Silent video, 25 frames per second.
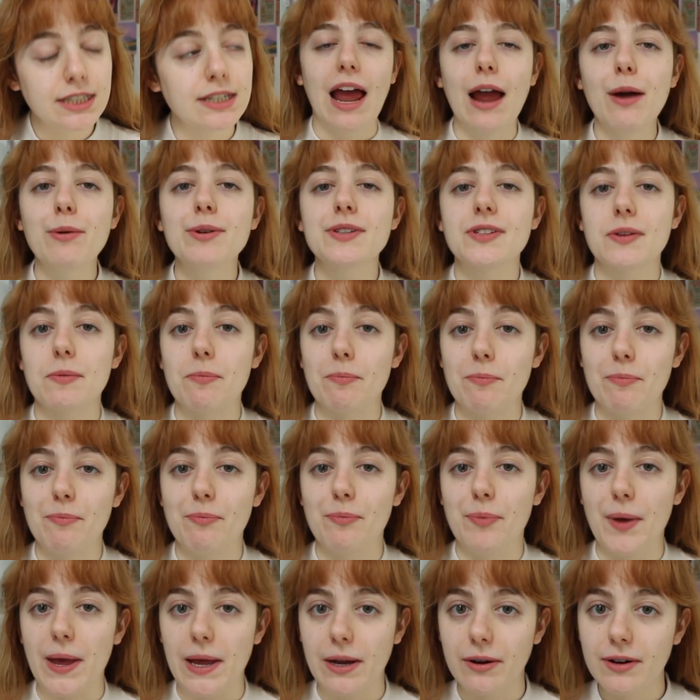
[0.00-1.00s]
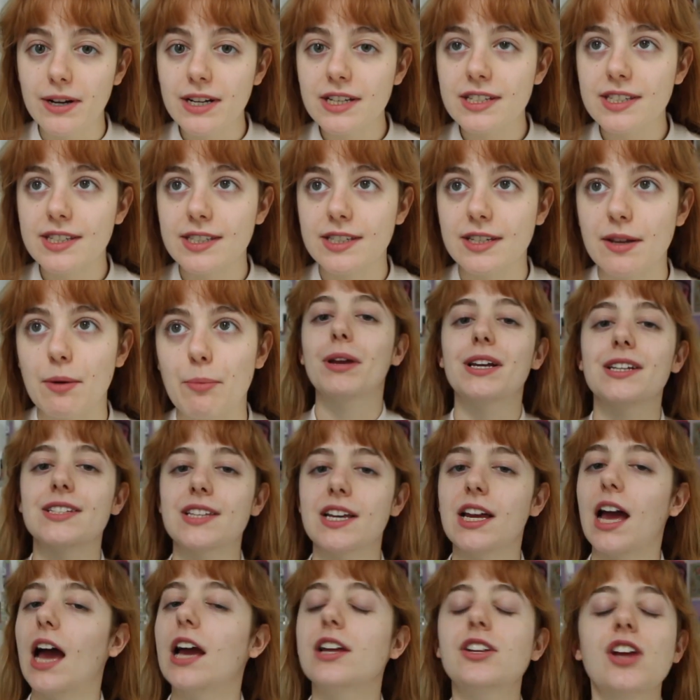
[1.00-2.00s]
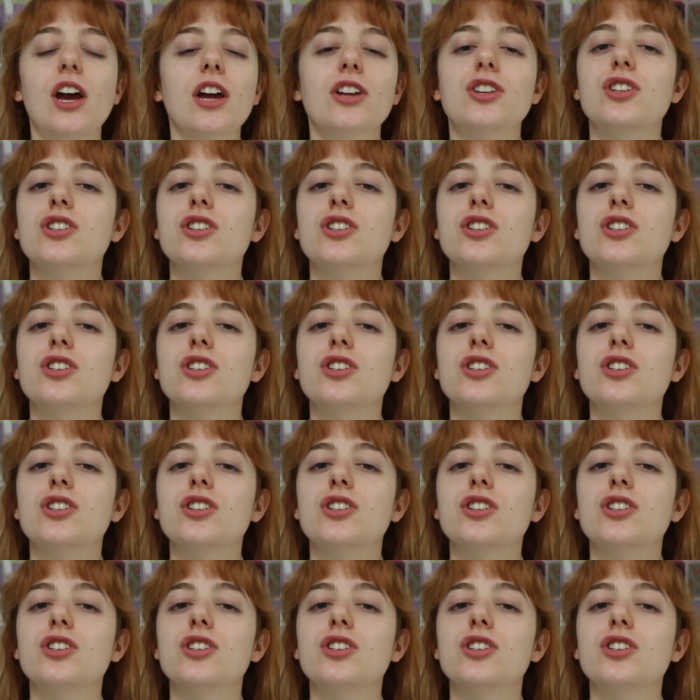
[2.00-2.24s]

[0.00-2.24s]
I was embarrassed because I